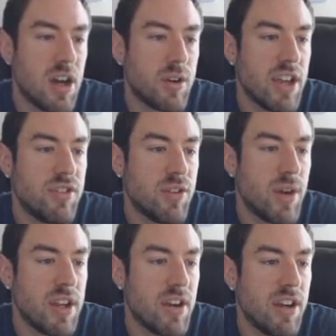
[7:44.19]
Okay, so
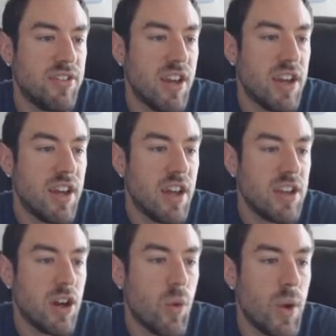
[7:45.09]
right here I say, you know,